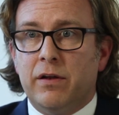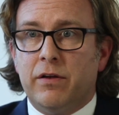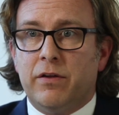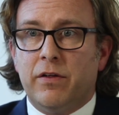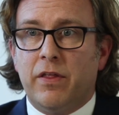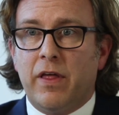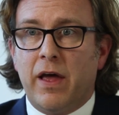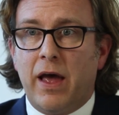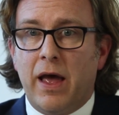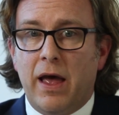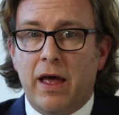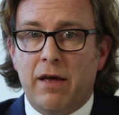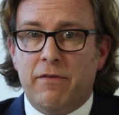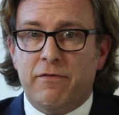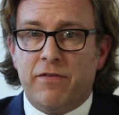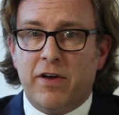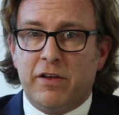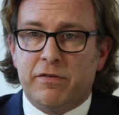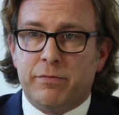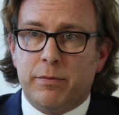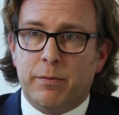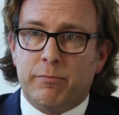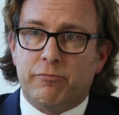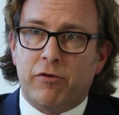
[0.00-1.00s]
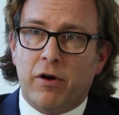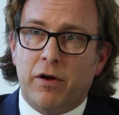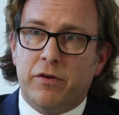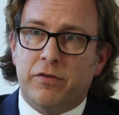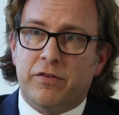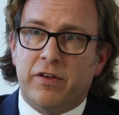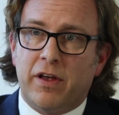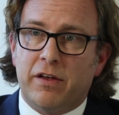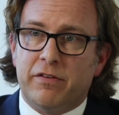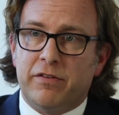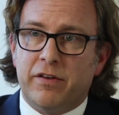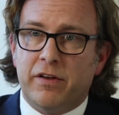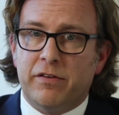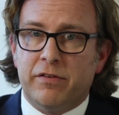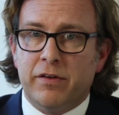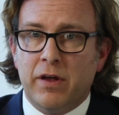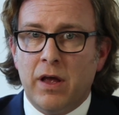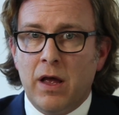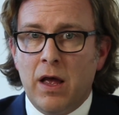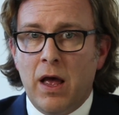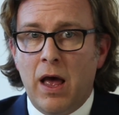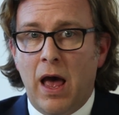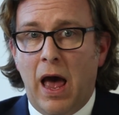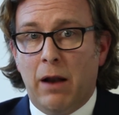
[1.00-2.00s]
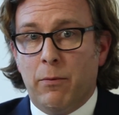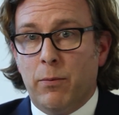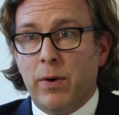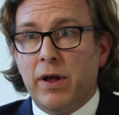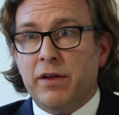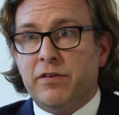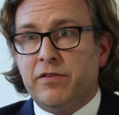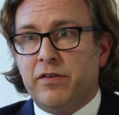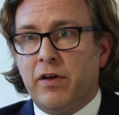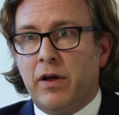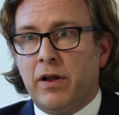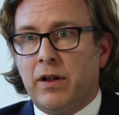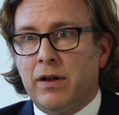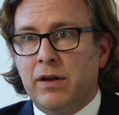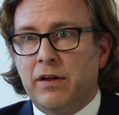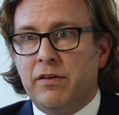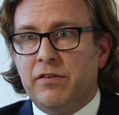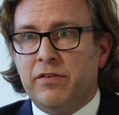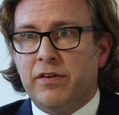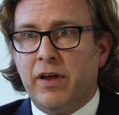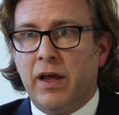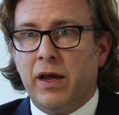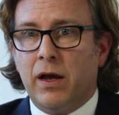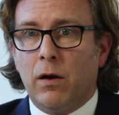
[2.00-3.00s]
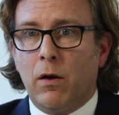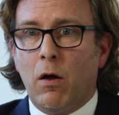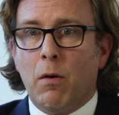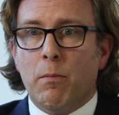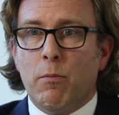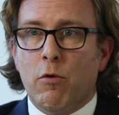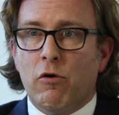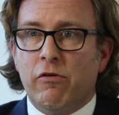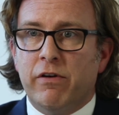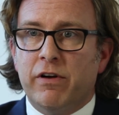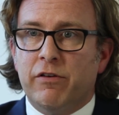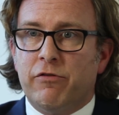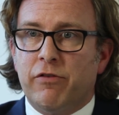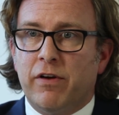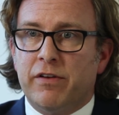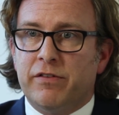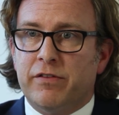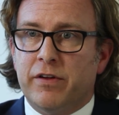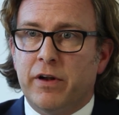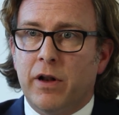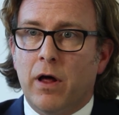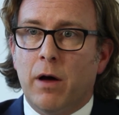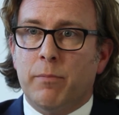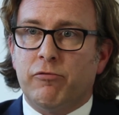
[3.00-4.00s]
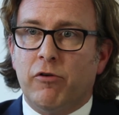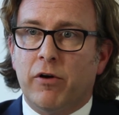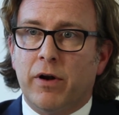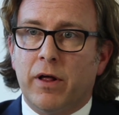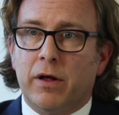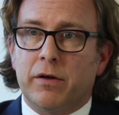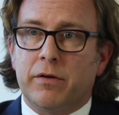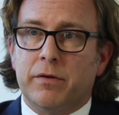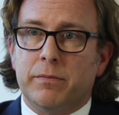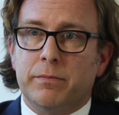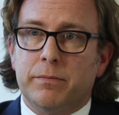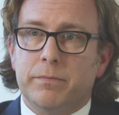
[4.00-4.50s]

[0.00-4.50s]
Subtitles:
into their investment processes, and we're certainly seeing a lot more interest in our product.